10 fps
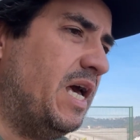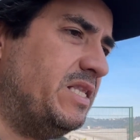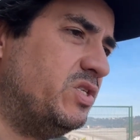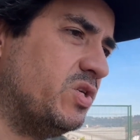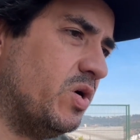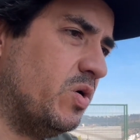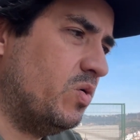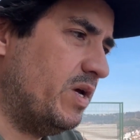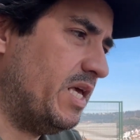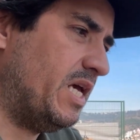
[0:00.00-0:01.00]
And
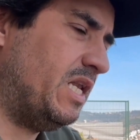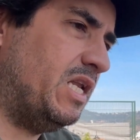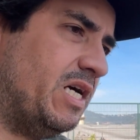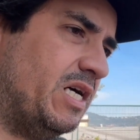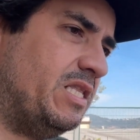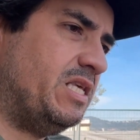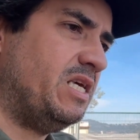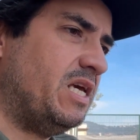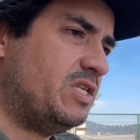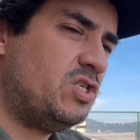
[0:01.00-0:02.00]
so in
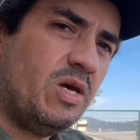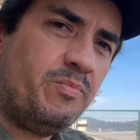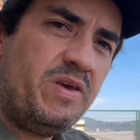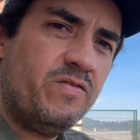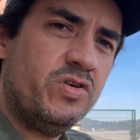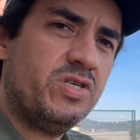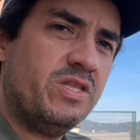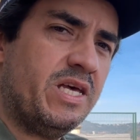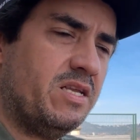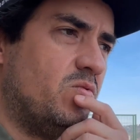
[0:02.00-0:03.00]
the GMP
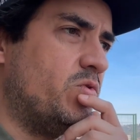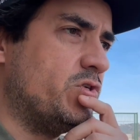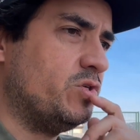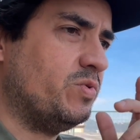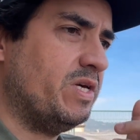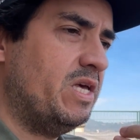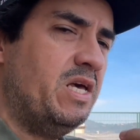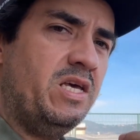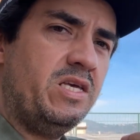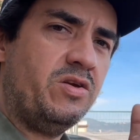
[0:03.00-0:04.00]
version that we're doing,
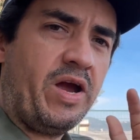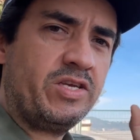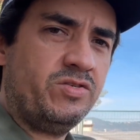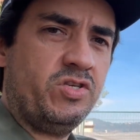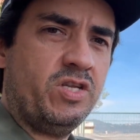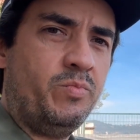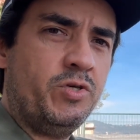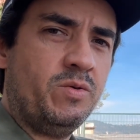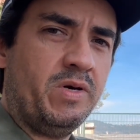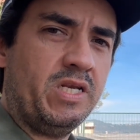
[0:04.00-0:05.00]
you're actually just going to
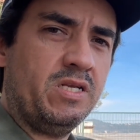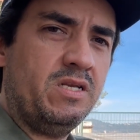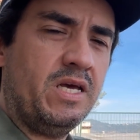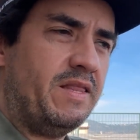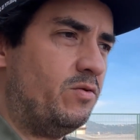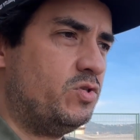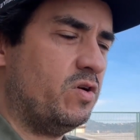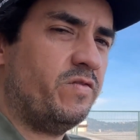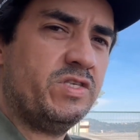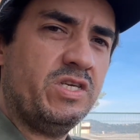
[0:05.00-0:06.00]
push a button and those
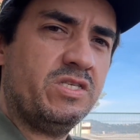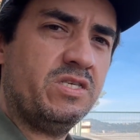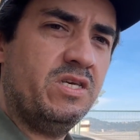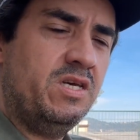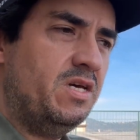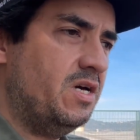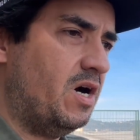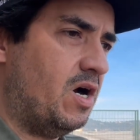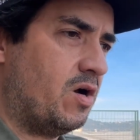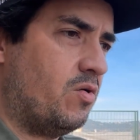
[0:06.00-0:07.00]
surfaces
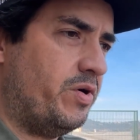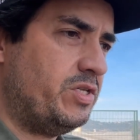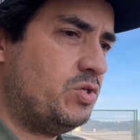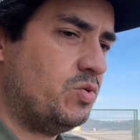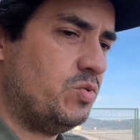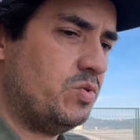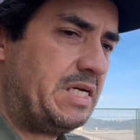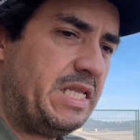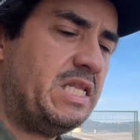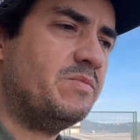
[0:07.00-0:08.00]
are going to
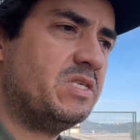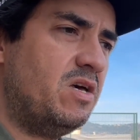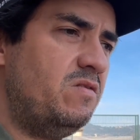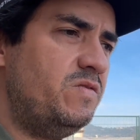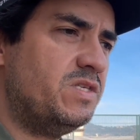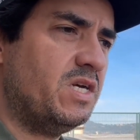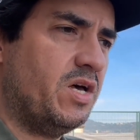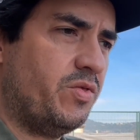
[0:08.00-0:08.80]
clean themselves